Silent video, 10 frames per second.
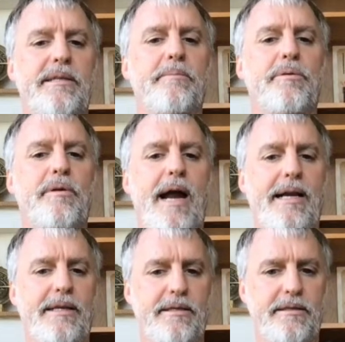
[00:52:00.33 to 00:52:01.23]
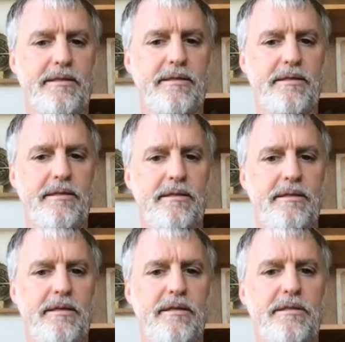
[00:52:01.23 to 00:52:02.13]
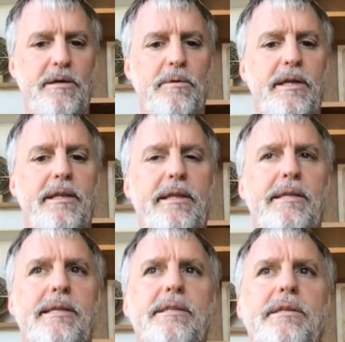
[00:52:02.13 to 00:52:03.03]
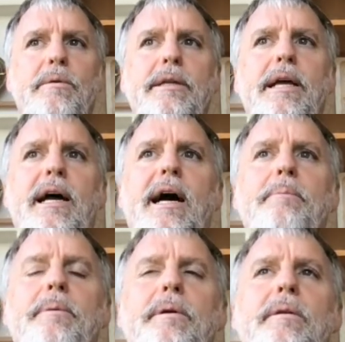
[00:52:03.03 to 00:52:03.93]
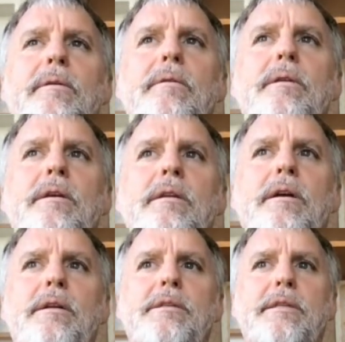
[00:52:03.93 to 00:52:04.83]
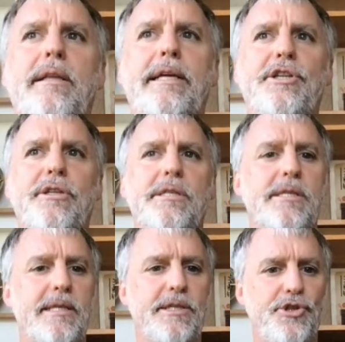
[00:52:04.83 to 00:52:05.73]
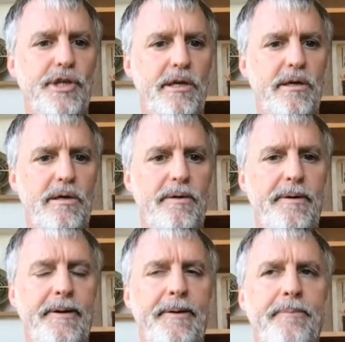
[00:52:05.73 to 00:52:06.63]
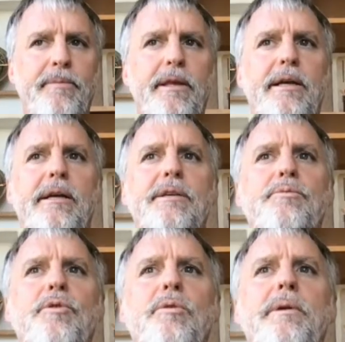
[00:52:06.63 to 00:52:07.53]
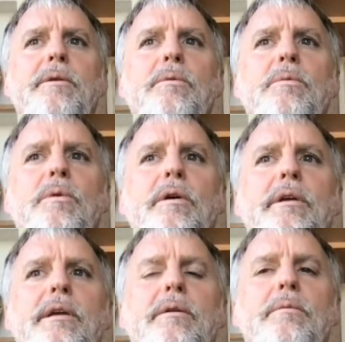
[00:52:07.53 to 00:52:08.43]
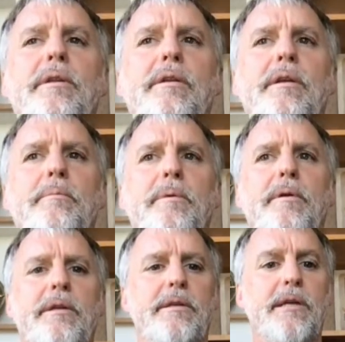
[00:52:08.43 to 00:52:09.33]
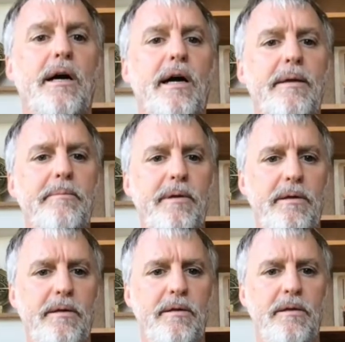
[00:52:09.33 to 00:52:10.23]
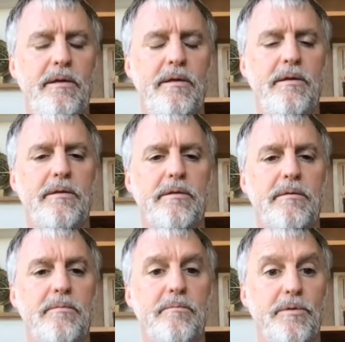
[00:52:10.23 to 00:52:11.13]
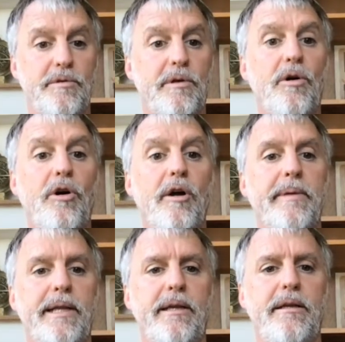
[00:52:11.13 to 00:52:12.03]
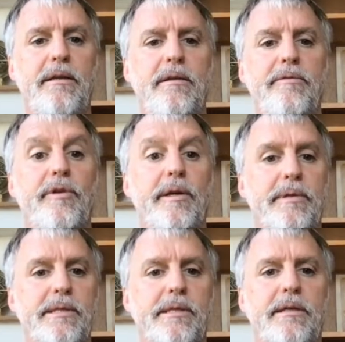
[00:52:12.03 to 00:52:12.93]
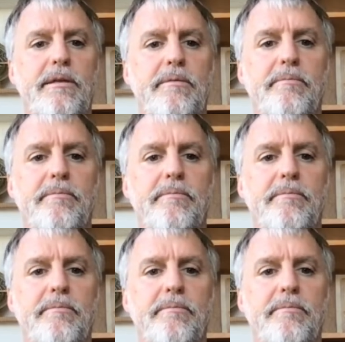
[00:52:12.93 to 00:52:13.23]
and practice. So one of the things that's going to happen in constellations this year is we'll be working with number and time, so musical harmony, frequency,